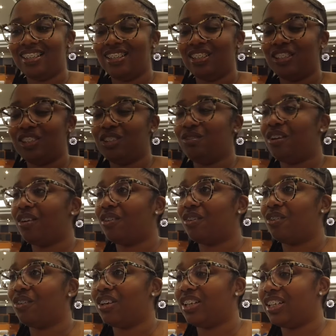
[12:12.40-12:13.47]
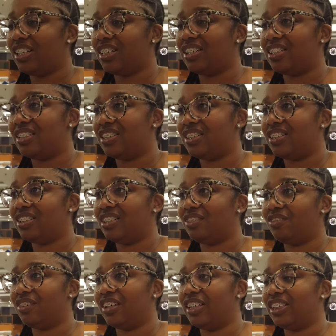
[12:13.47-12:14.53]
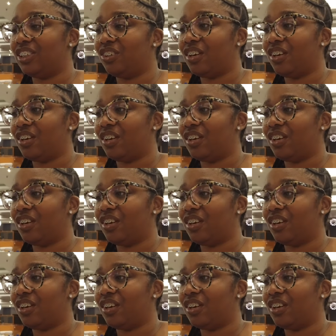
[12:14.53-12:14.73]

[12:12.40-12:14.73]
don't know. You want to record it? For